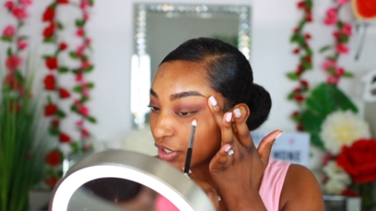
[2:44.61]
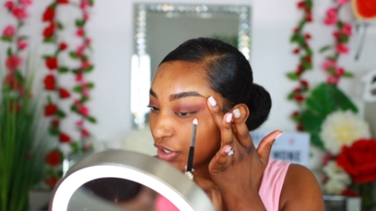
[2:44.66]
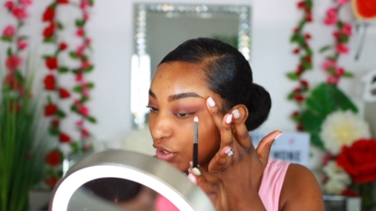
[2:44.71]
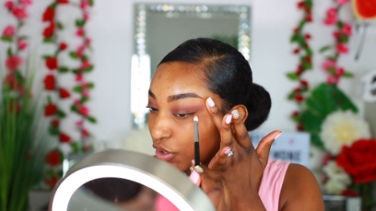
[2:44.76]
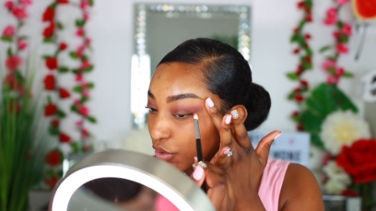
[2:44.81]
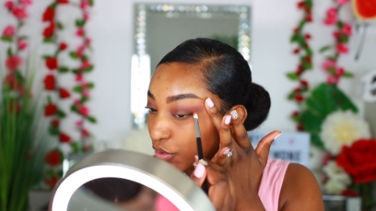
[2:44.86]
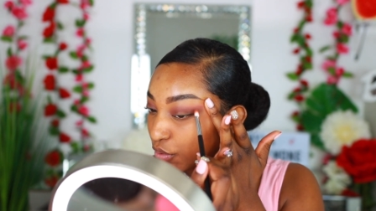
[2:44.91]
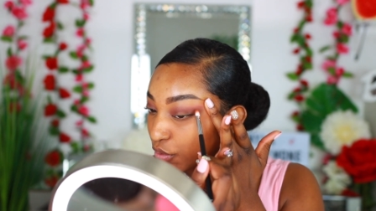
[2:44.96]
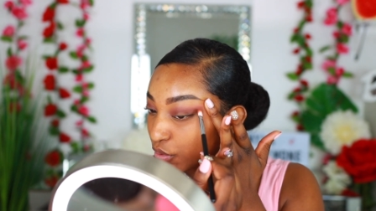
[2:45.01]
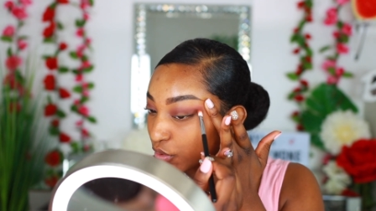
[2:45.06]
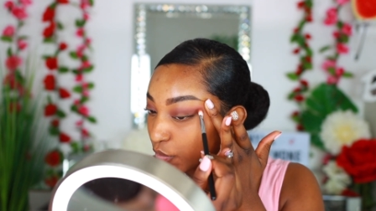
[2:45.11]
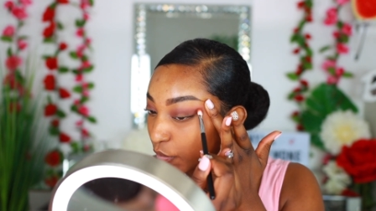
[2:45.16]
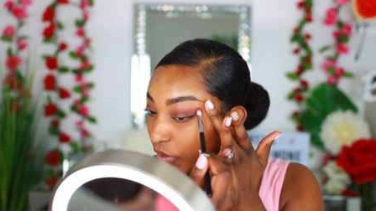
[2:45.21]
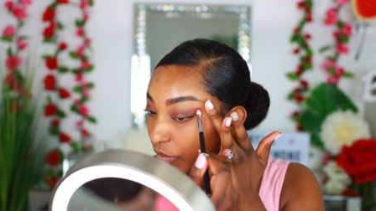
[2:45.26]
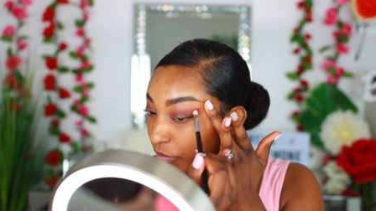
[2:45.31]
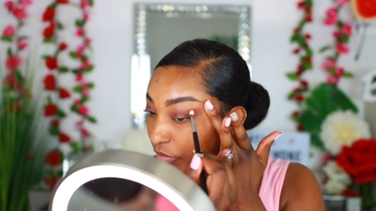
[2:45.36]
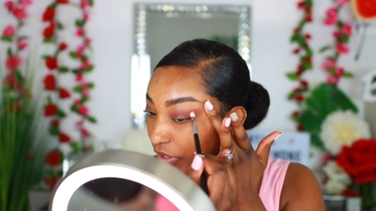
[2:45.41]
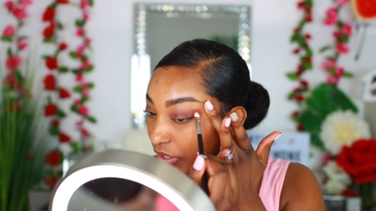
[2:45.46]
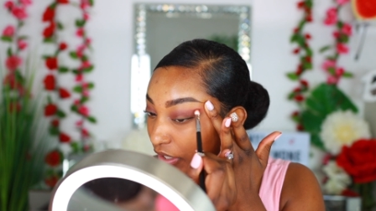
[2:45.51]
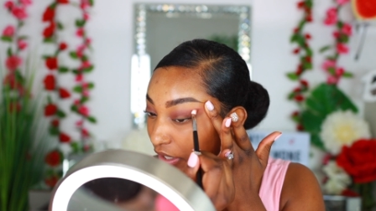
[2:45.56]
to use
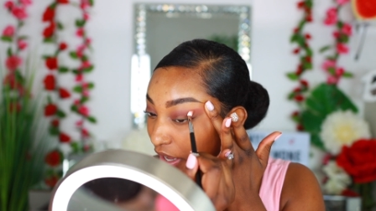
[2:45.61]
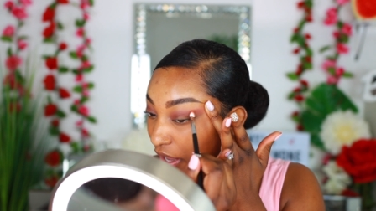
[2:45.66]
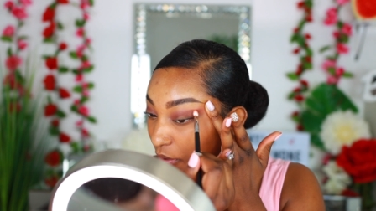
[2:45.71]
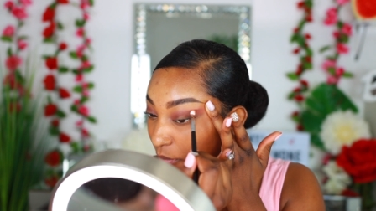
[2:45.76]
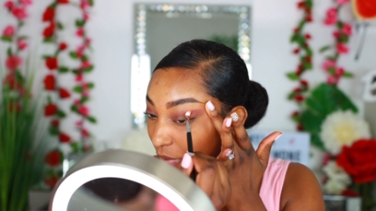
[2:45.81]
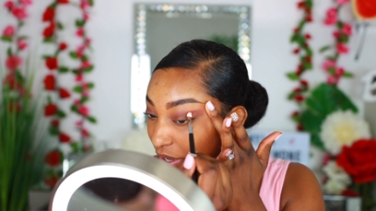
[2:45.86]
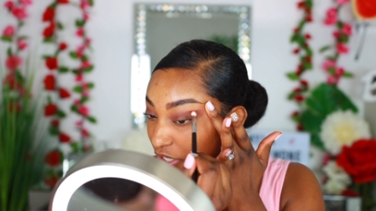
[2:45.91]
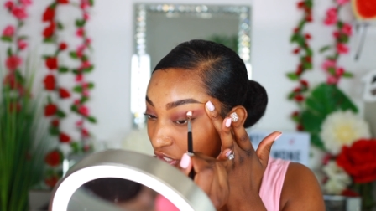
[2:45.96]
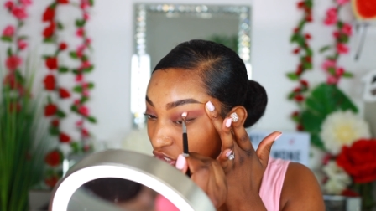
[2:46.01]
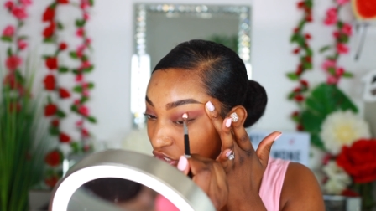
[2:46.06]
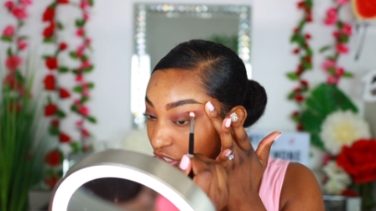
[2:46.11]
when blending out my